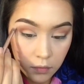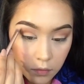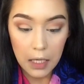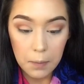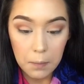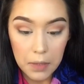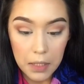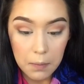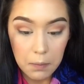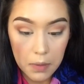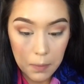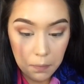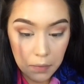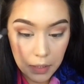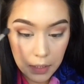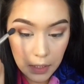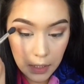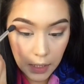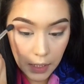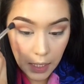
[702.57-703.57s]
And I'm going to be
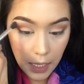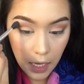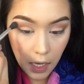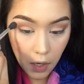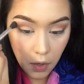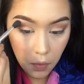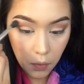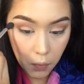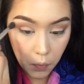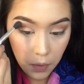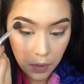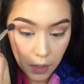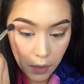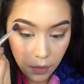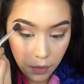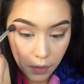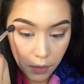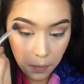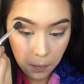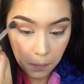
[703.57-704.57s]
blending it out with
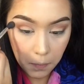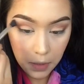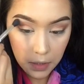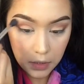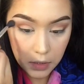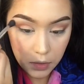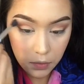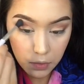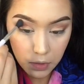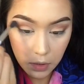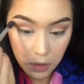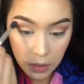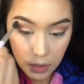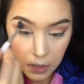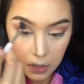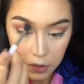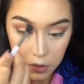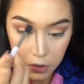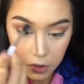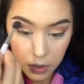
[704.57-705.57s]
my Sonia
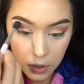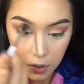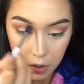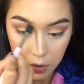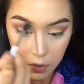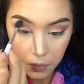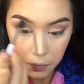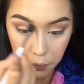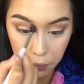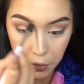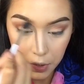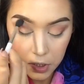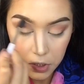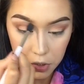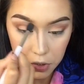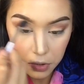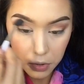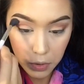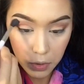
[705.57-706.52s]
Kashuk brush.